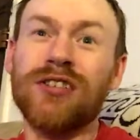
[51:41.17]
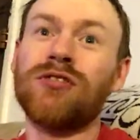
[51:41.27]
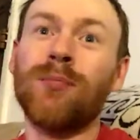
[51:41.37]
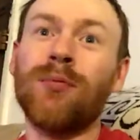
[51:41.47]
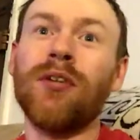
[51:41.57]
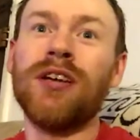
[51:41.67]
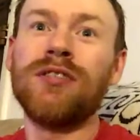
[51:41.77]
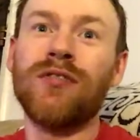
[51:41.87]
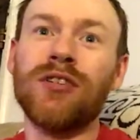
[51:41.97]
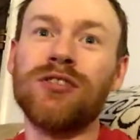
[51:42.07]
Triple
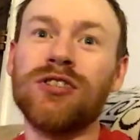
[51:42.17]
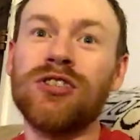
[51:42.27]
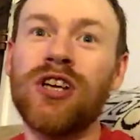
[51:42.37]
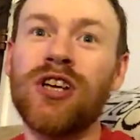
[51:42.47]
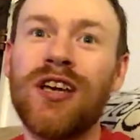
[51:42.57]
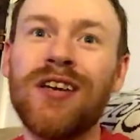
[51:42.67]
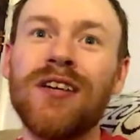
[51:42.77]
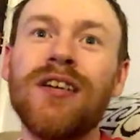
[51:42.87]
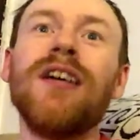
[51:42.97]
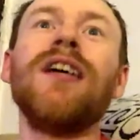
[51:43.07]
H versus
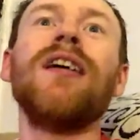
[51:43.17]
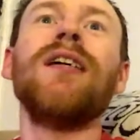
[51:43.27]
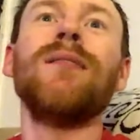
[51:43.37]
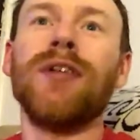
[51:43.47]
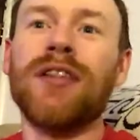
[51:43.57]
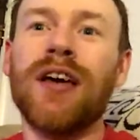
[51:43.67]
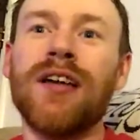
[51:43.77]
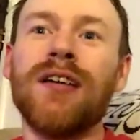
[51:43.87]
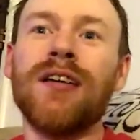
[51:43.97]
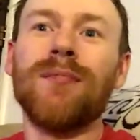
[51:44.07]
Shane, but
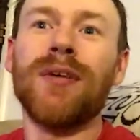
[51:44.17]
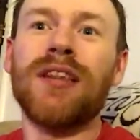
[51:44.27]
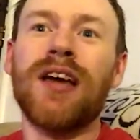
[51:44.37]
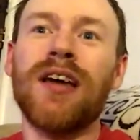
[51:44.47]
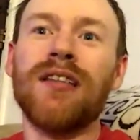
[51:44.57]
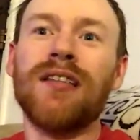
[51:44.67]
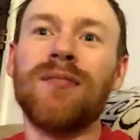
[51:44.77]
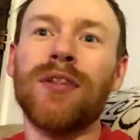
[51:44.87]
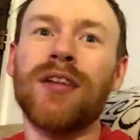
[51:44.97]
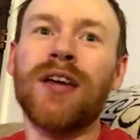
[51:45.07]
then at
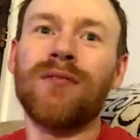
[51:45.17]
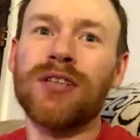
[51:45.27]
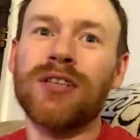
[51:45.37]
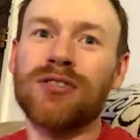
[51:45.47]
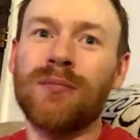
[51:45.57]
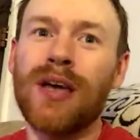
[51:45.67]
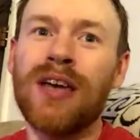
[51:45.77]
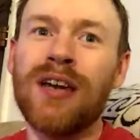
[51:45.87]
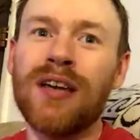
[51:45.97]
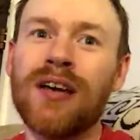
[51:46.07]

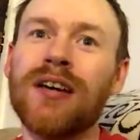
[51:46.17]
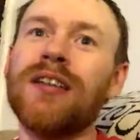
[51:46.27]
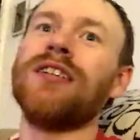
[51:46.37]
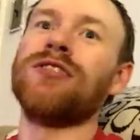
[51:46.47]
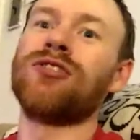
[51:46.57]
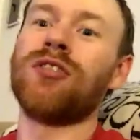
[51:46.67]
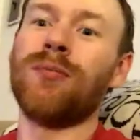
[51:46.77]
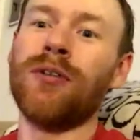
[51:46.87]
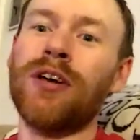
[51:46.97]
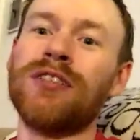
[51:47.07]
WrestleMania, it's
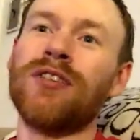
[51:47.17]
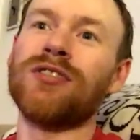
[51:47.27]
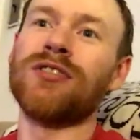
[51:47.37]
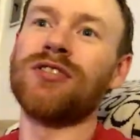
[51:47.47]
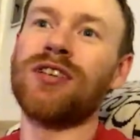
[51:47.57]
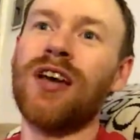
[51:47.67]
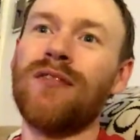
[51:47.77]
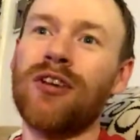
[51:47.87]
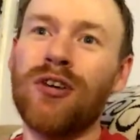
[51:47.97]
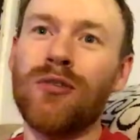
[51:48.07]
Triple H versus
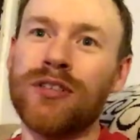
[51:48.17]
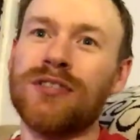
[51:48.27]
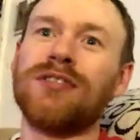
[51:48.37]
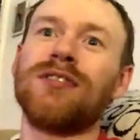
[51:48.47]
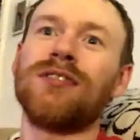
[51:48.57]
Kevin Owens.